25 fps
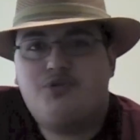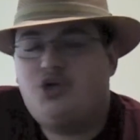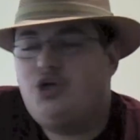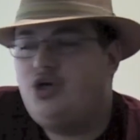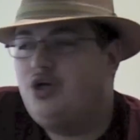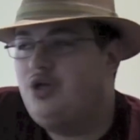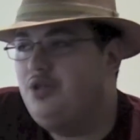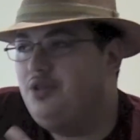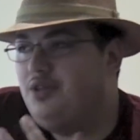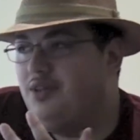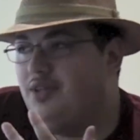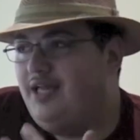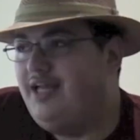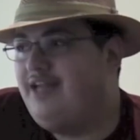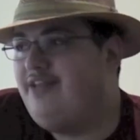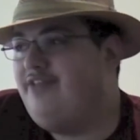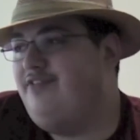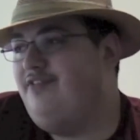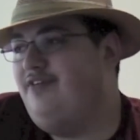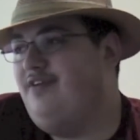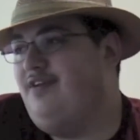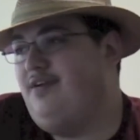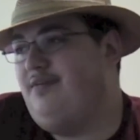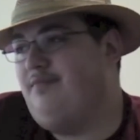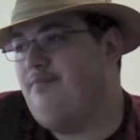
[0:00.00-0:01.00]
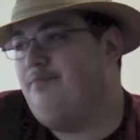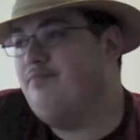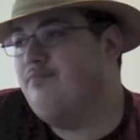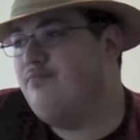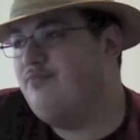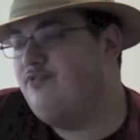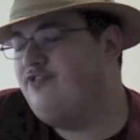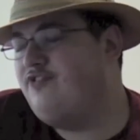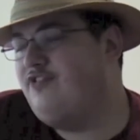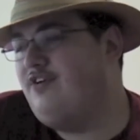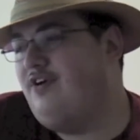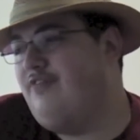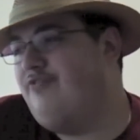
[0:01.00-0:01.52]
collecting
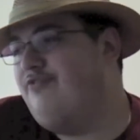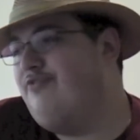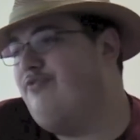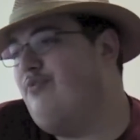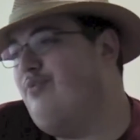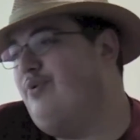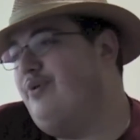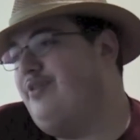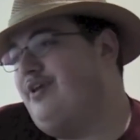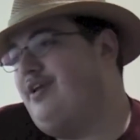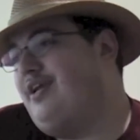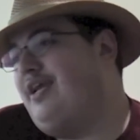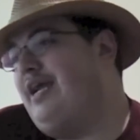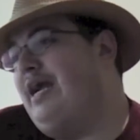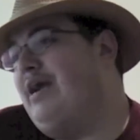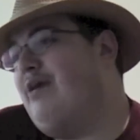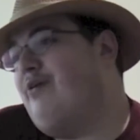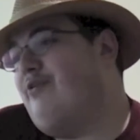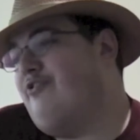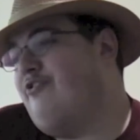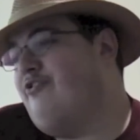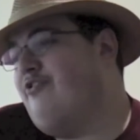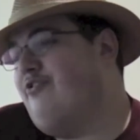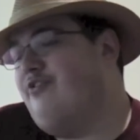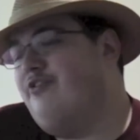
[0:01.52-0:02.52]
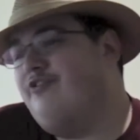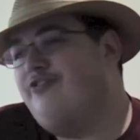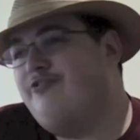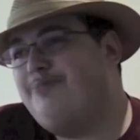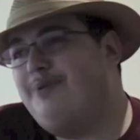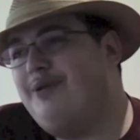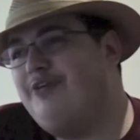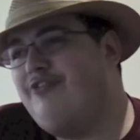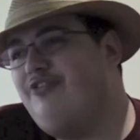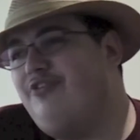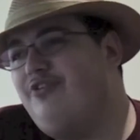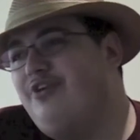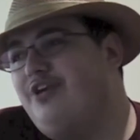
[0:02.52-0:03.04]
stuff with a character,
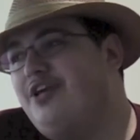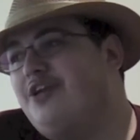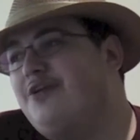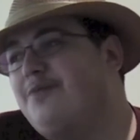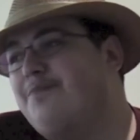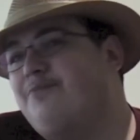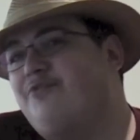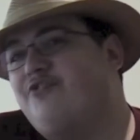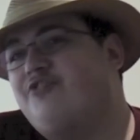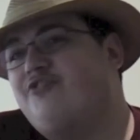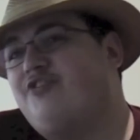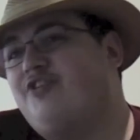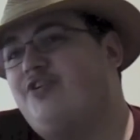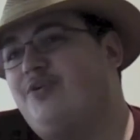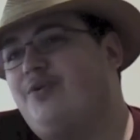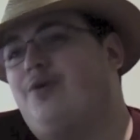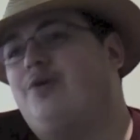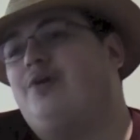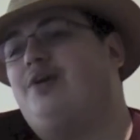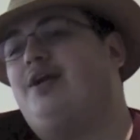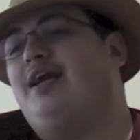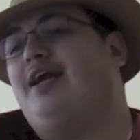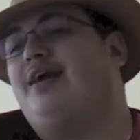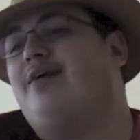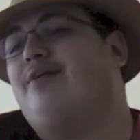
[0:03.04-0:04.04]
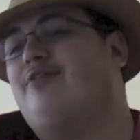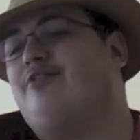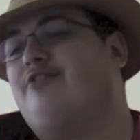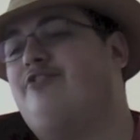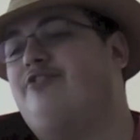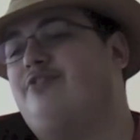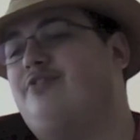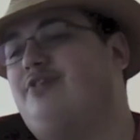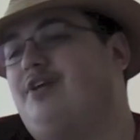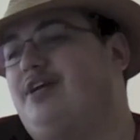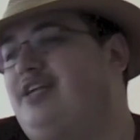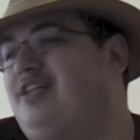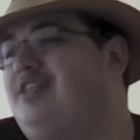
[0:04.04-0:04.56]
especially an obscure
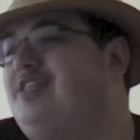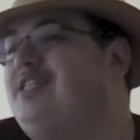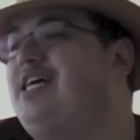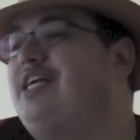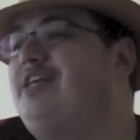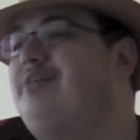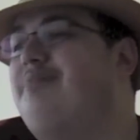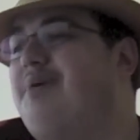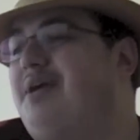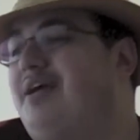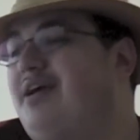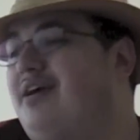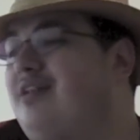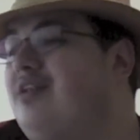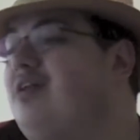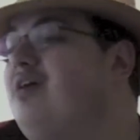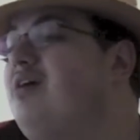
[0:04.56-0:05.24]
character like Deadman,